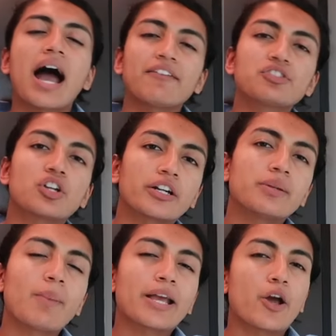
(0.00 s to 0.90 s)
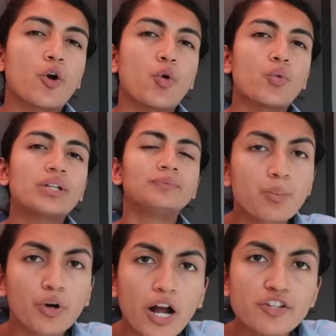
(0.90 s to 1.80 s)
I've started my own
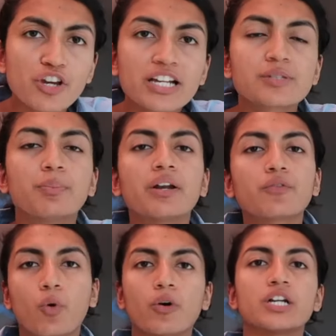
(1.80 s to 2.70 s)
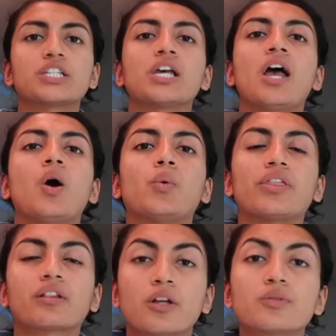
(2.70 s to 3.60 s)
projects, but of course
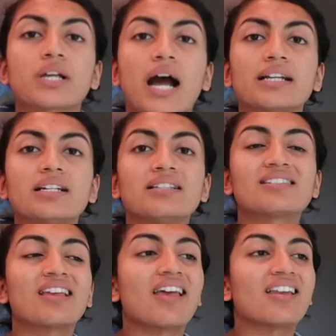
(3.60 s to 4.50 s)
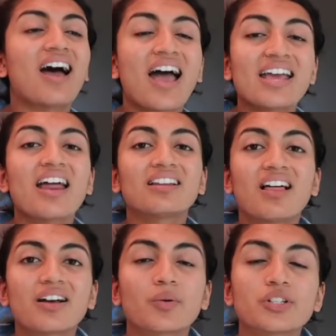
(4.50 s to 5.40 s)
with close guidance, and I had a
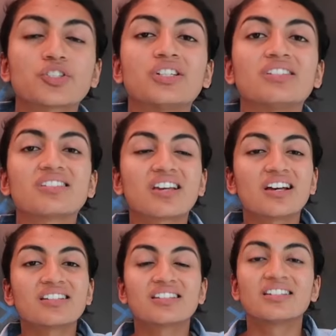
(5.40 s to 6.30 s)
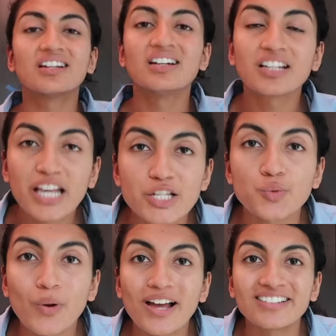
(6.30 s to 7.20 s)
lot of questions because
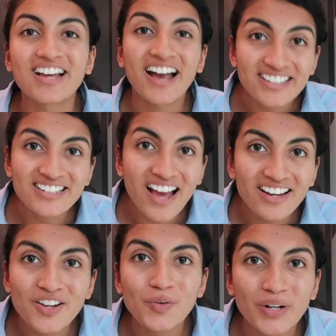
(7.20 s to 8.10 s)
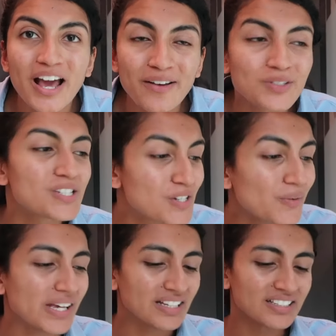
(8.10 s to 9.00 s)
guess what? I did not know what I was
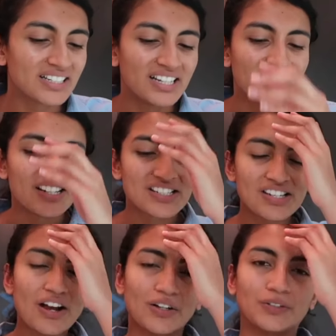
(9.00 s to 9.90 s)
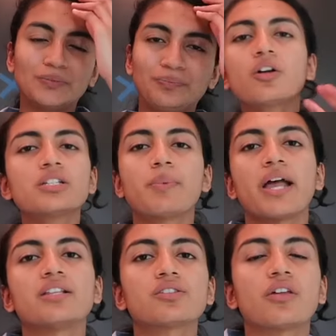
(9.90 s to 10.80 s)
doing. So it all
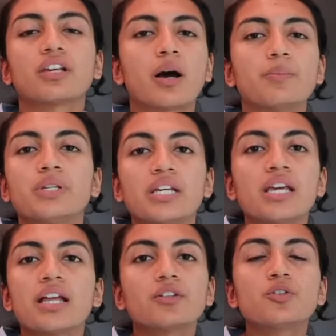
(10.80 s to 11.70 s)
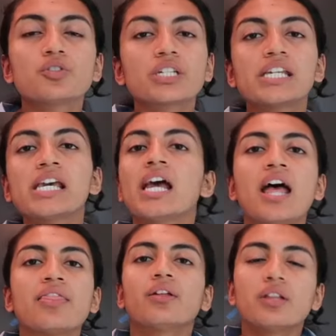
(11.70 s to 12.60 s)
depends on the company and usually
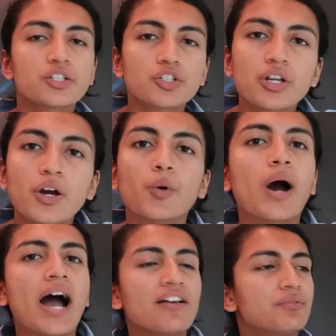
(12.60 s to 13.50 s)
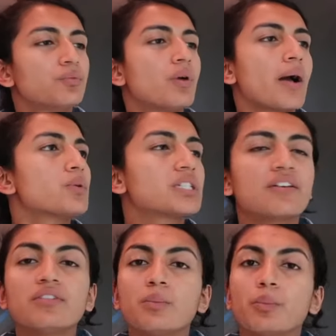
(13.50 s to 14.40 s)
they'll let you know. I've, I was
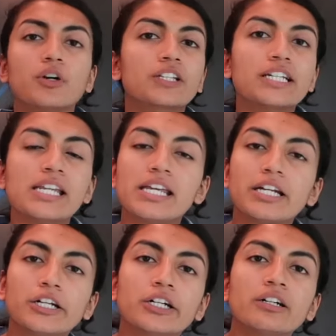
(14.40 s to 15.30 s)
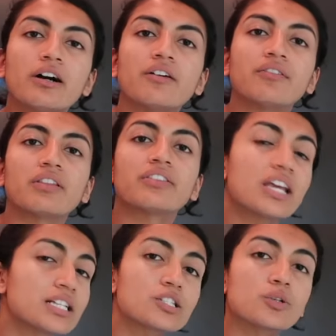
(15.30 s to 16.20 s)
given a booklet here of
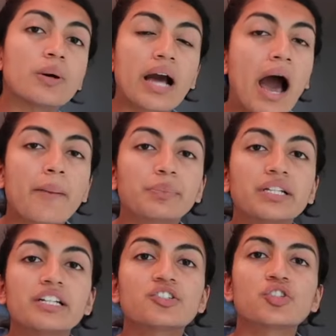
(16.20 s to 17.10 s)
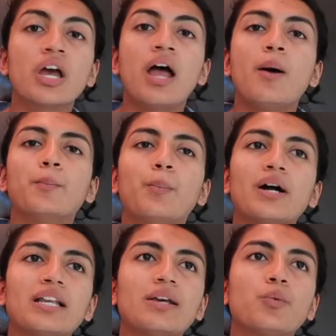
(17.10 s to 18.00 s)
things to accomplish,
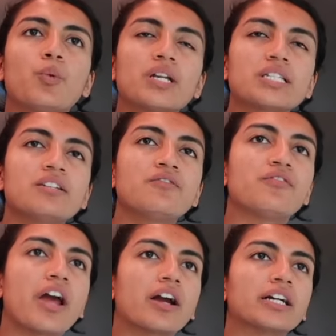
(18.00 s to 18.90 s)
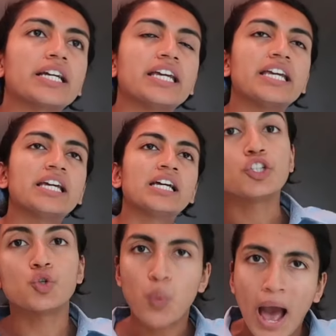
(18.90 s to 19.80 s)
but it wasn't very,
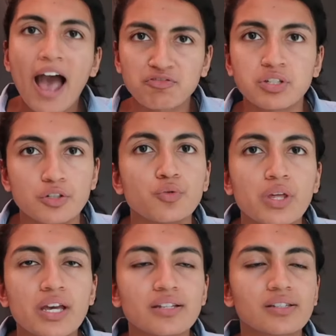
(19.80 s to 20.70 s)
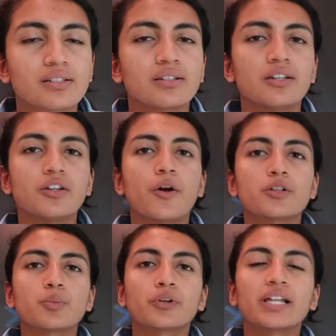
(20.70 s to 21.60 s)
you have to do this. You know,
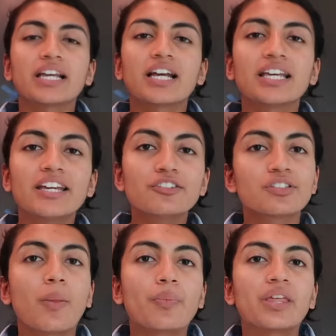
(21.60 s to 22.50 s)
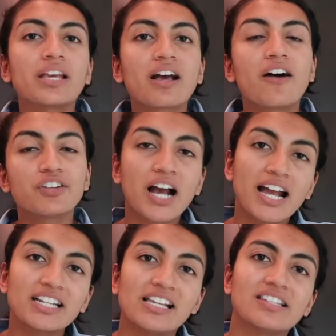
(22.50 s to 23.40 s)
it's more like, here's something of a
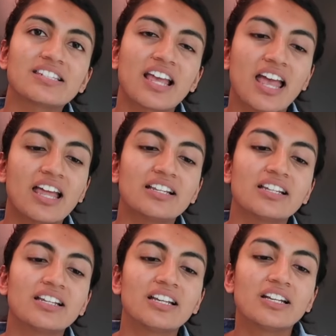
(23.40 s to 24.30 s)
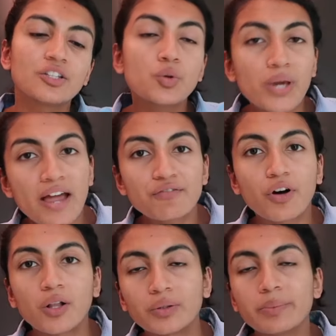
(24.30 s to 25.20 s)
guidance and you can
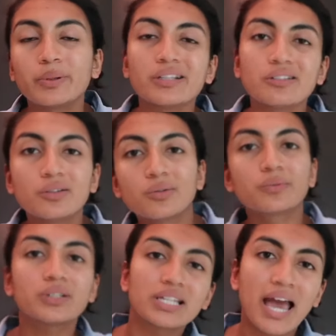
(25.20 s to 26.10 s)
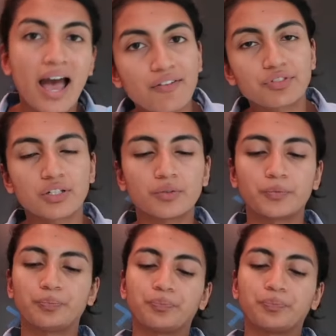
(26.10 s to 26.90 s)
follow it, but you don't really have to.